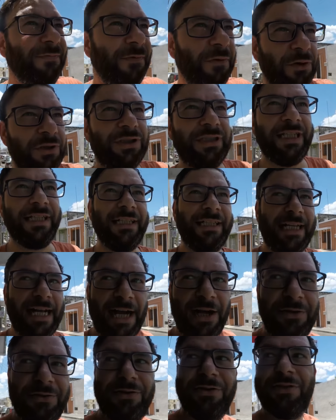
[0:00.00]
first
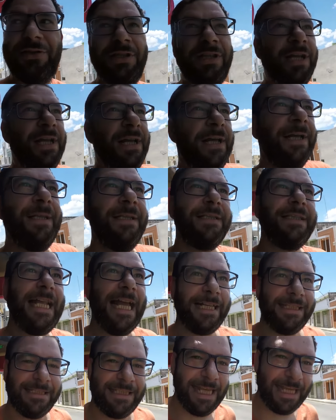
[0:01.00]
encountered
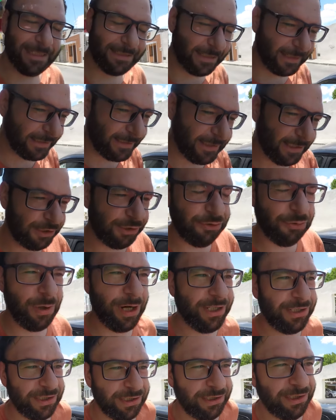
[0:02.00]
that Texas
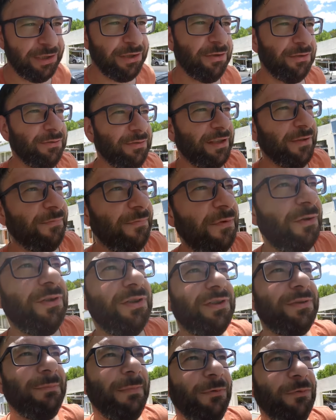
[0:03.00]
situation. You know, the
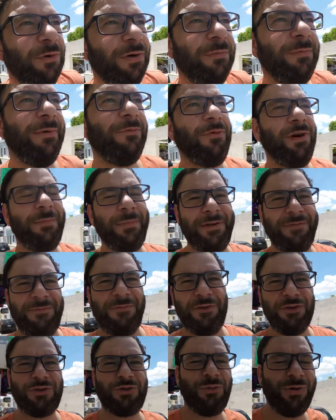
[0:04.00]
first one of my
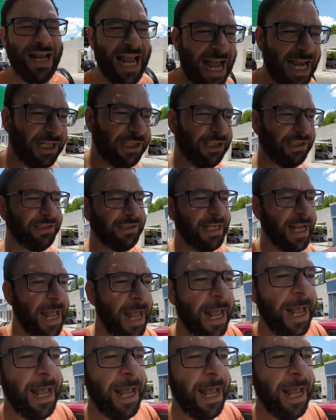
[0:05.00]
first reactions